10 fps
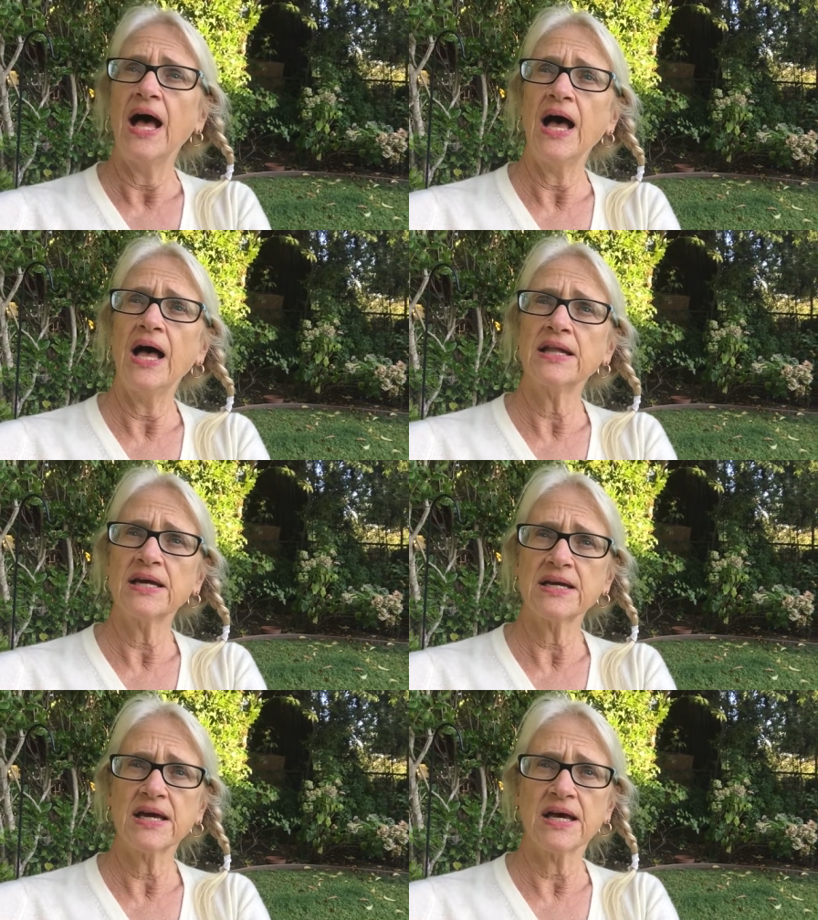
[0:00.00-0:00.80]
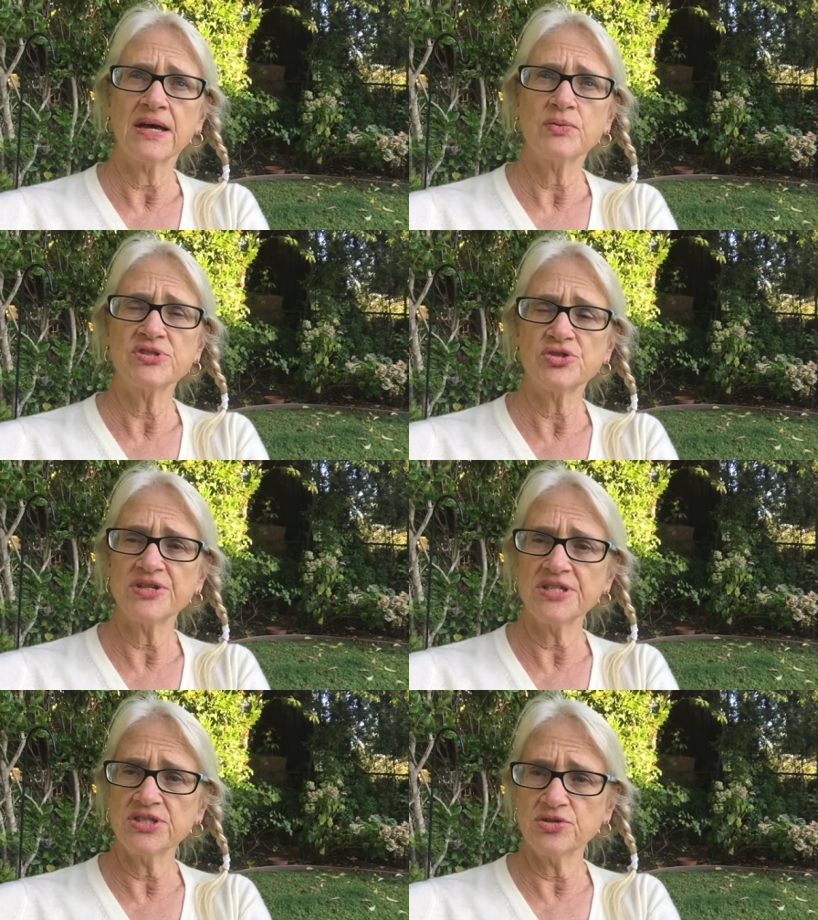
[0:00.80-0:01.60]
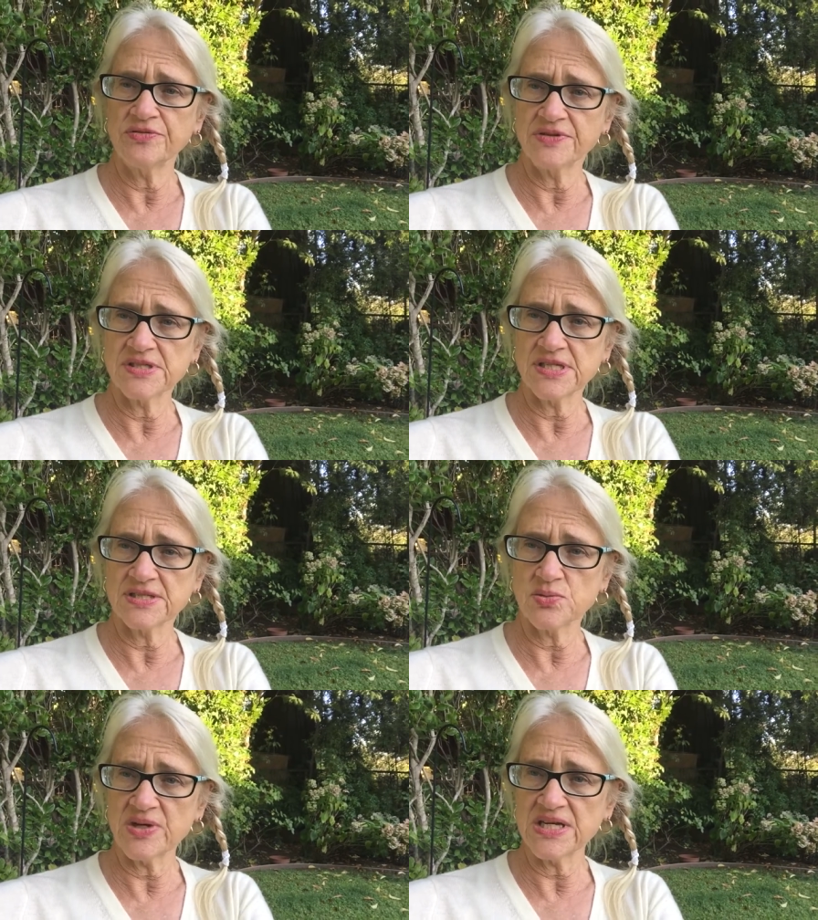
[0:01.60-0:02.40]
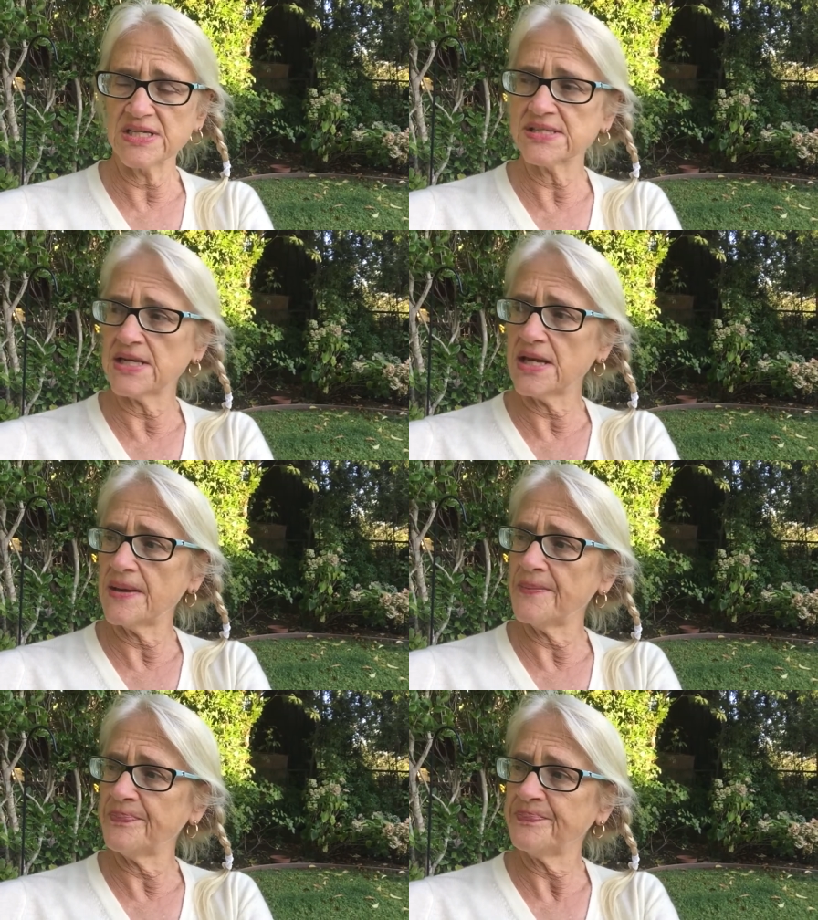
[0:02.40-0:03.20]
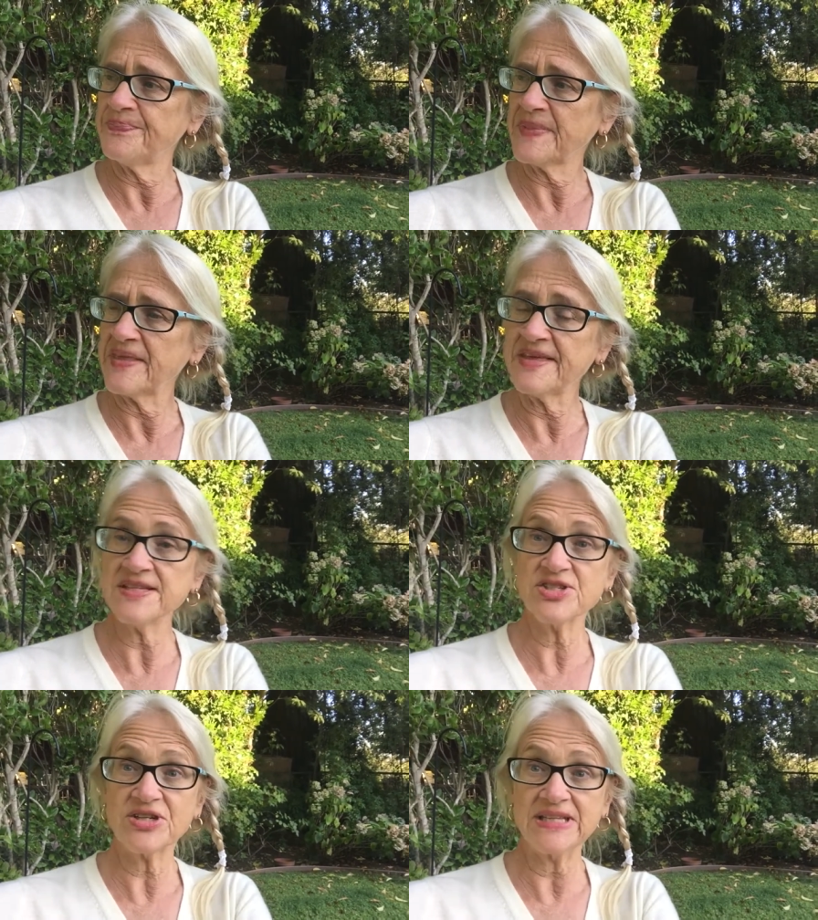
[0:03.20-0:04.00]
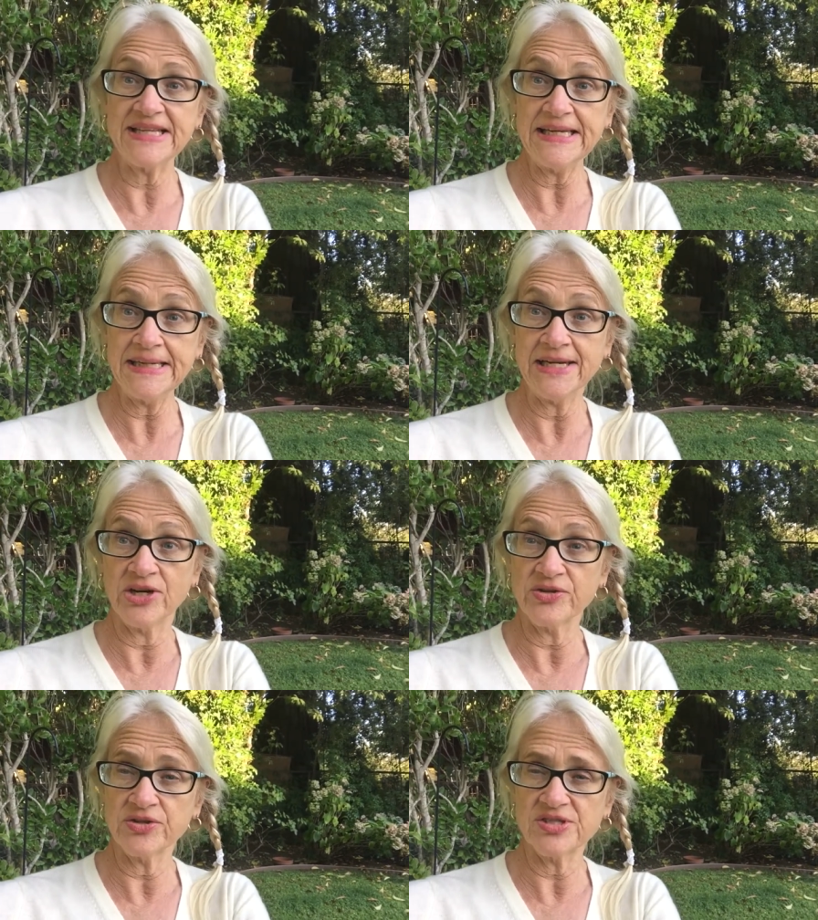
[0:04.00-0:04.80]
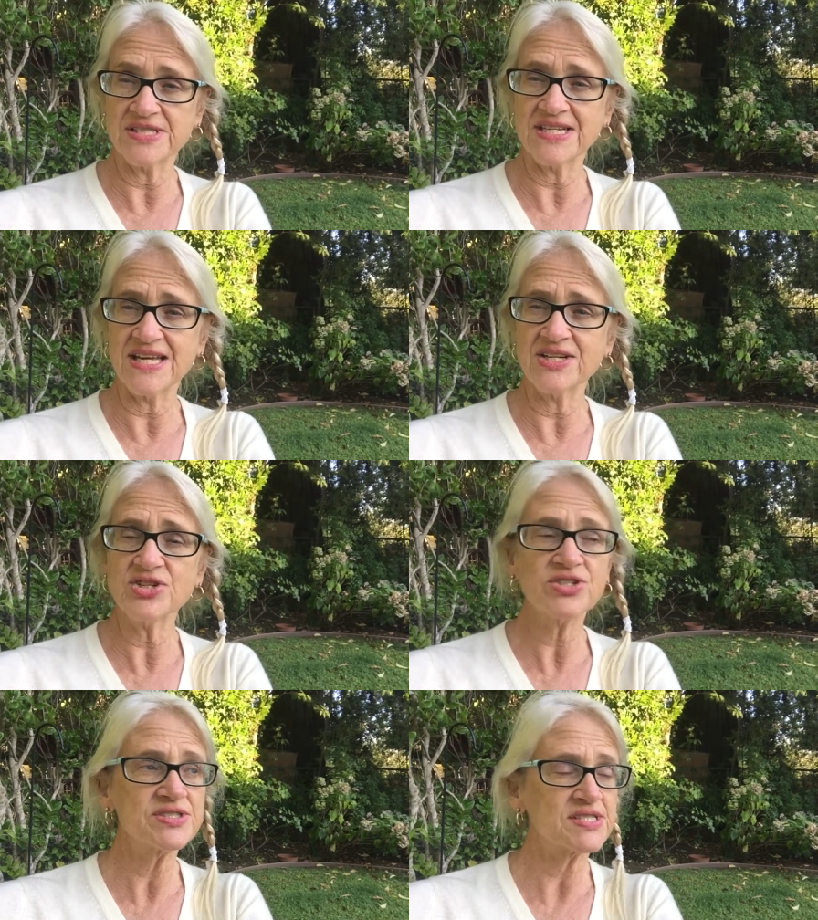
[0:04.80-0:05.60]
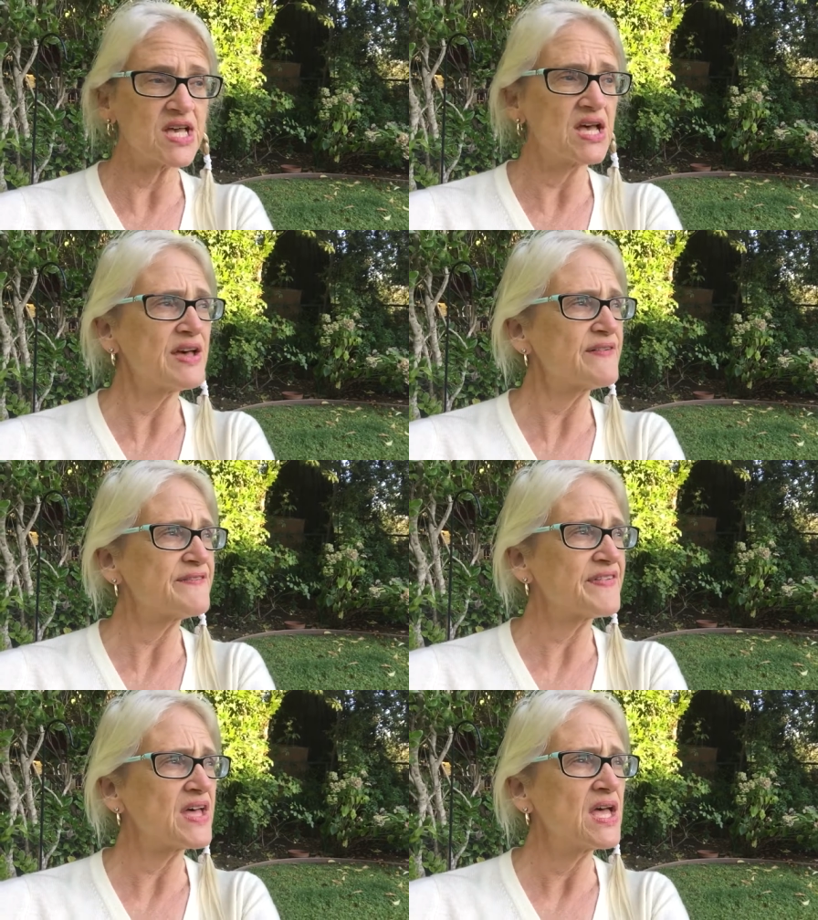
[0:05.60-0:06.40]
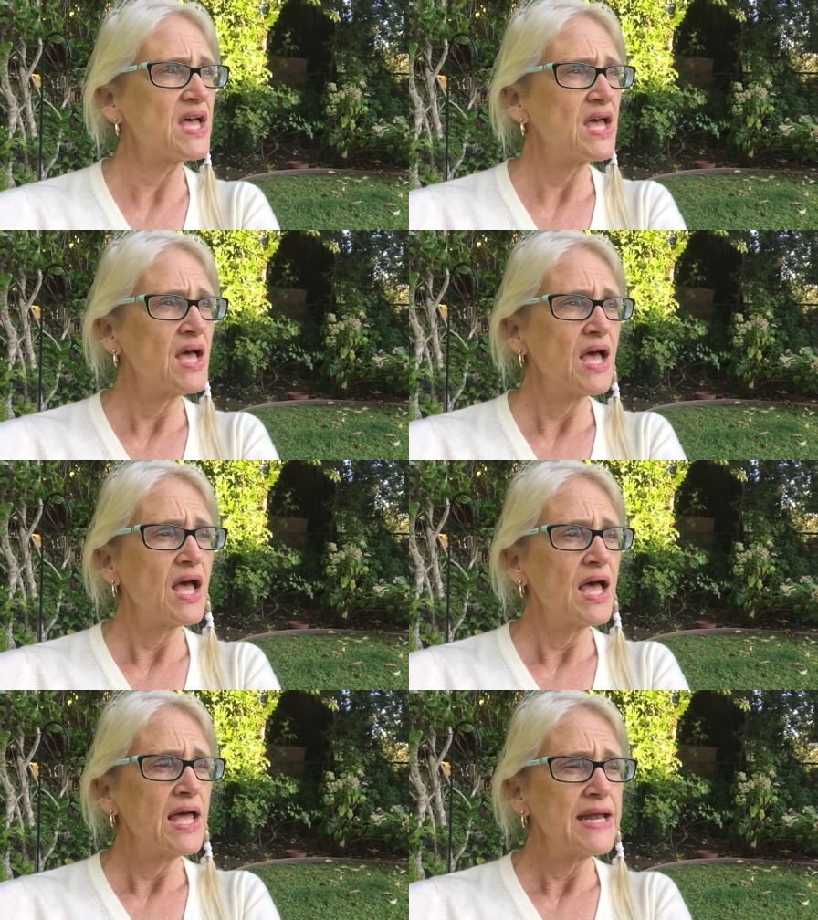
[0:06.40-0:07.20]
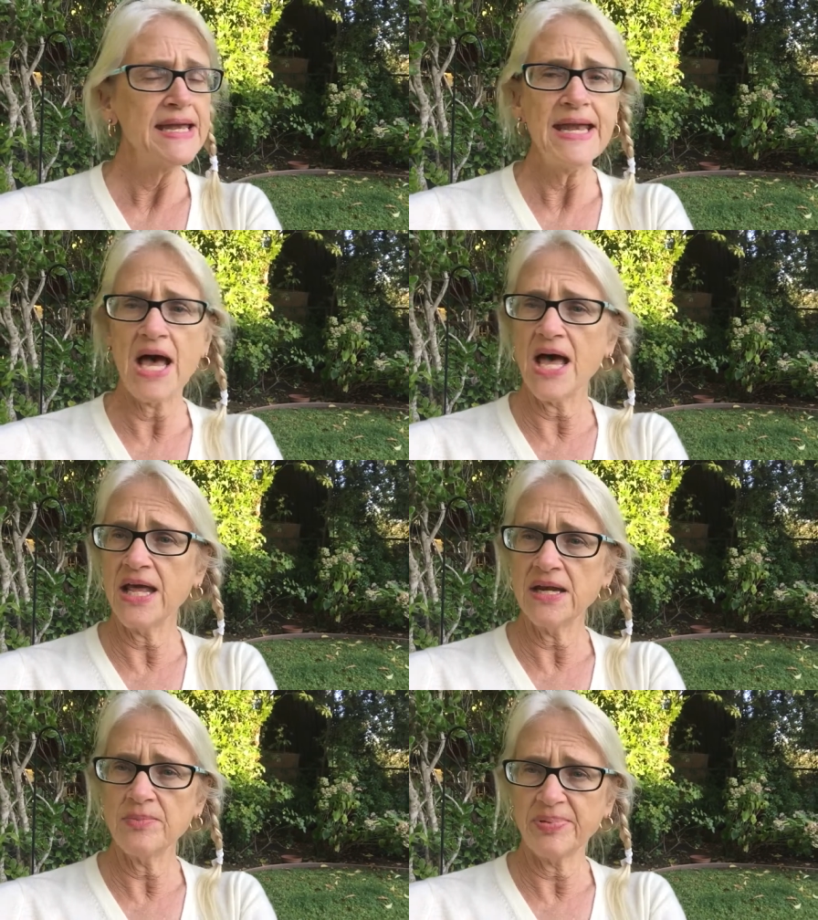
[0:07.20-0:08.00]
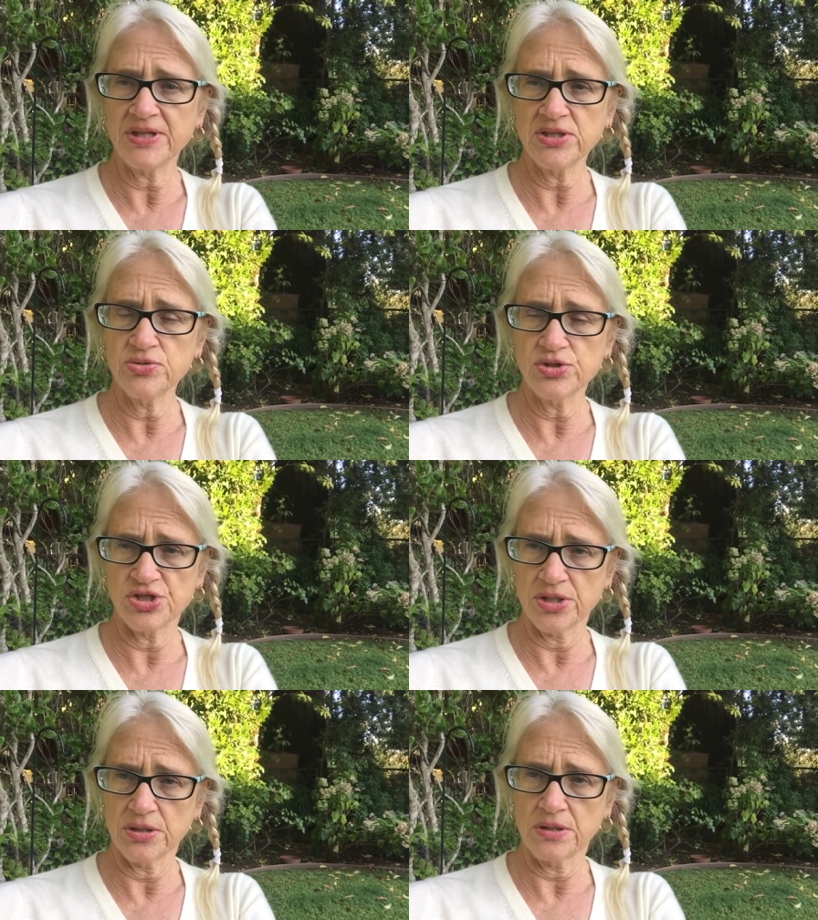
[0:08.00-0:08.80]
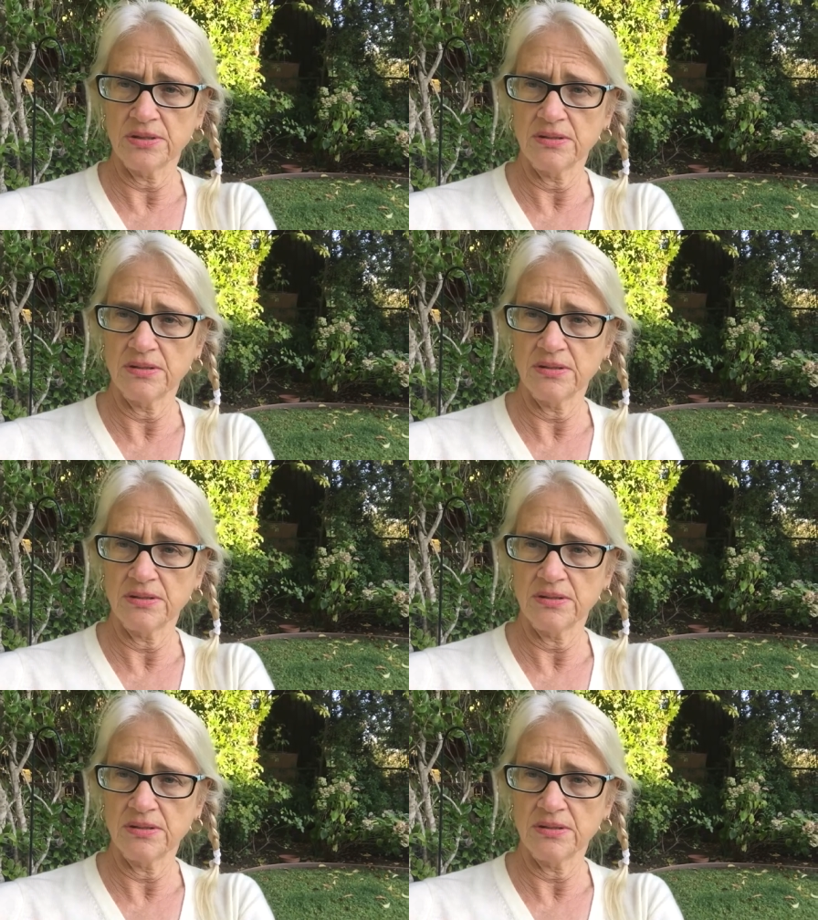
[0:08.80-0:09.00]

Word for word: uh, like I was treated to for six weeks, um, things are clean here. There's standards of non-pollution.